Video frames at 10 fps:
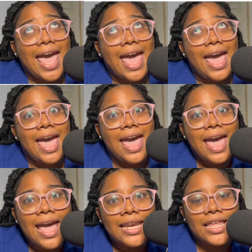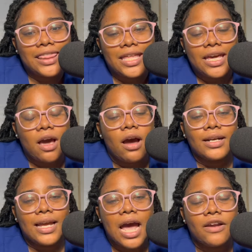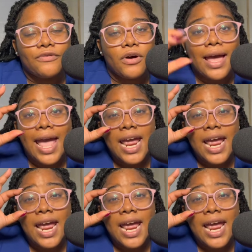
anything on Canva.